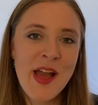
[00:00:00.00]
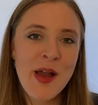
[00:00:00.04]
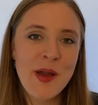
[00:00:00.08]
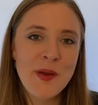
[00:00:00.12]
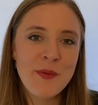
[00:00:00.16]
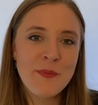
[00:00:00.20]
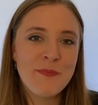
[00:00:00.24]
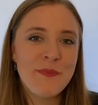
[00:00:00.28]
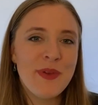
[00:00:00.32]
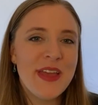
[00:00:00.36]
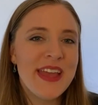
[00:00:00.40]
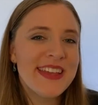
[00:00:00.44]

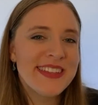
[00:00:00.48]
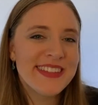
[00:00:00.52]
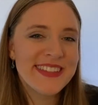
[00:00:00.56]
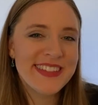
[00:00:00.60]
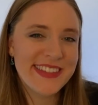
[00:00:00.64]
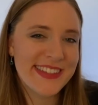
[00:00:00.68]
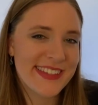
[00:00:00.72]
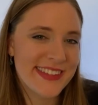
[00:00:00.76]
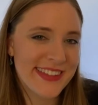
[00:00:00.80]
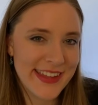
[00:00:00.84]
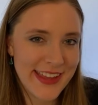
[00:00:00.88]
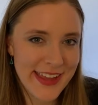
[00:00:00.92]

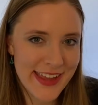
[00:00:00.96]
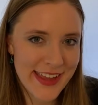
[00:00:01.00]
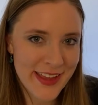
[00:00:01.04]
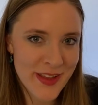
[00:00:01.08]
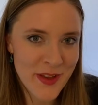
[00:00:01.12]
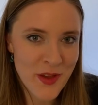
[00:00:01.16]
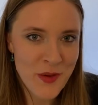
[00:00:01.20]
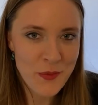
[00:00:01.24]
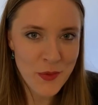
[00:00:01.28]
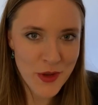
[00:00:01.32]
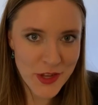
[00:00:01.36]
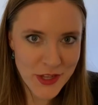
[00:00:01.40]
Basically,
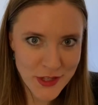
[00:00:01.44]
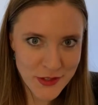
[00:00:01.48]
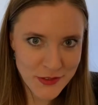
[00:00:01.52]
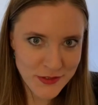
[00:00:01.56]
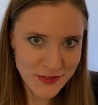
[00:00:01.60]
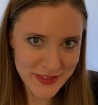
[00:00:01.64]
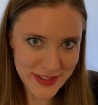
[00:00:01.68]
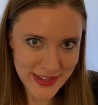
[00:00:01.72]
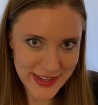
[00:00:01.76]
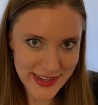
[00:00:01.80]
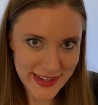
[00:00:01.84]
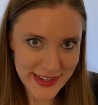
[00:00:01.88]
what you
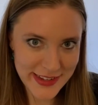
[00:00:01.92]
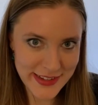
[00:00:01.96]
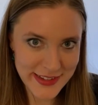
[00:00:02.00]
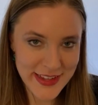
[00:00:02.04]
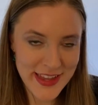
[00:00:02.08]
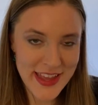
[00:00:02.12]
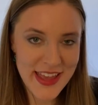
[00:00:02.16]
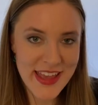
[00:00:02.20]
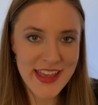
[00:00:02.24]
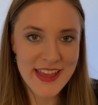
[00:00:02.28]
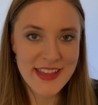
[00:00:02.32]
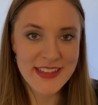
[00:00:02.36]
need
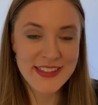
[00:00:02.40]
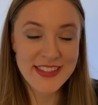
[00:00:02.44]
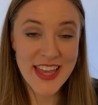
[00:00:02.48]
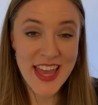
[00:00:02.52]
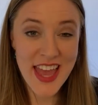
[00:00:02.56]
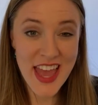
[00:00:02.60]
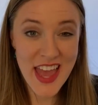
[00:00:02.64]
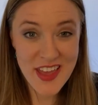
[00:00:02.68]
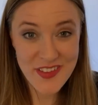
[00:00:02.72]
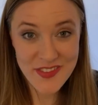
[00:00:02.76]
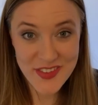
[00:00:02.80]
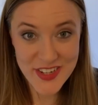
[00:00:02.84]
is
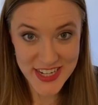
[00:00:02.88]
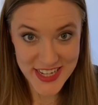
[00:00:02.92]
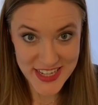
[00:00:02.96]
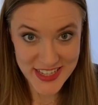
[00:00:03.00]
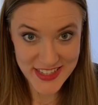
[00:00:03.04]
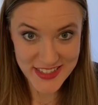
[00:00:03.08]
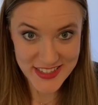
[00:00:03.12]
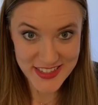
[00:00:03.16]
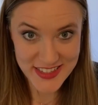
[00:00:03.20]
evidence